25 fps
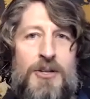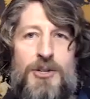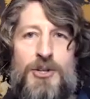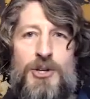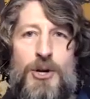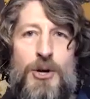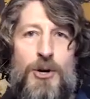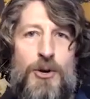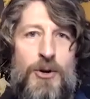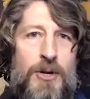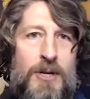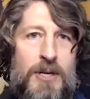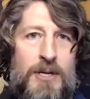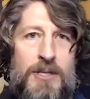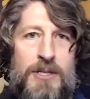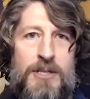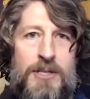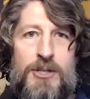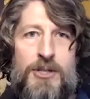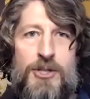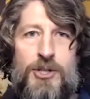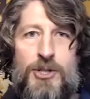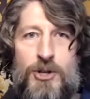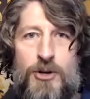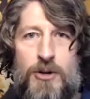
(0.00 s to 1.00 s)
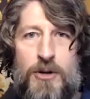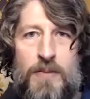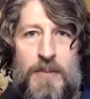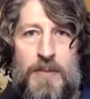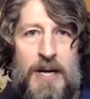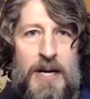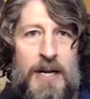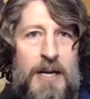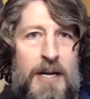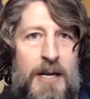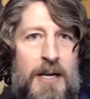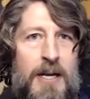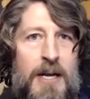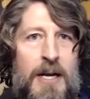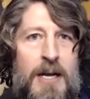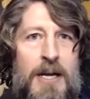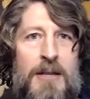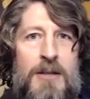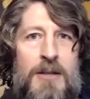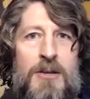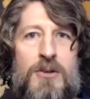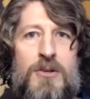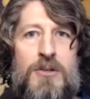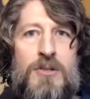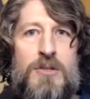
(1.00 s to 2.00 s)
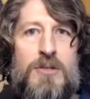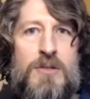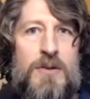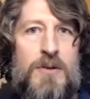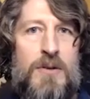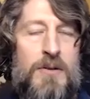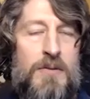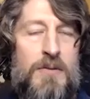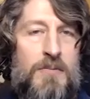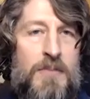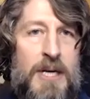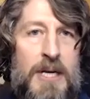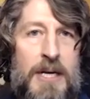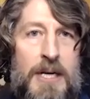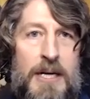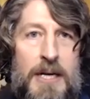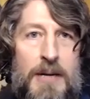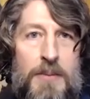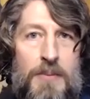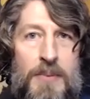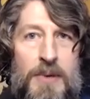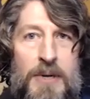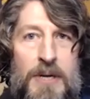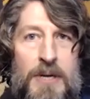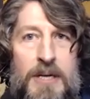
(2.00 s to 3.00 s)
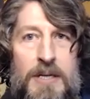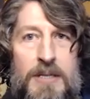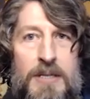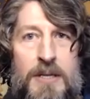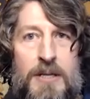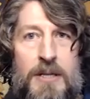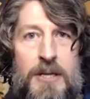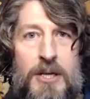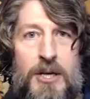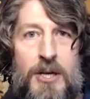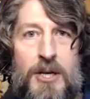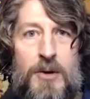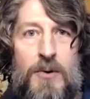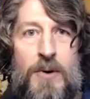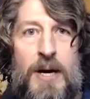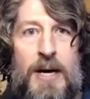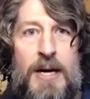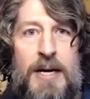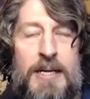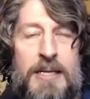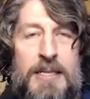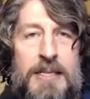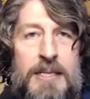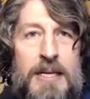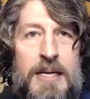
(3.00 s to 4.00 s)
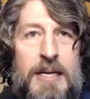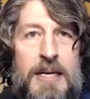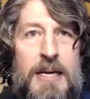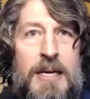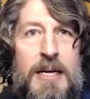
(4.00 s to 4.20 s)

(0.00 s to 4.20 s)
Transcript: Tunis and Germany and those meat companies in the U S,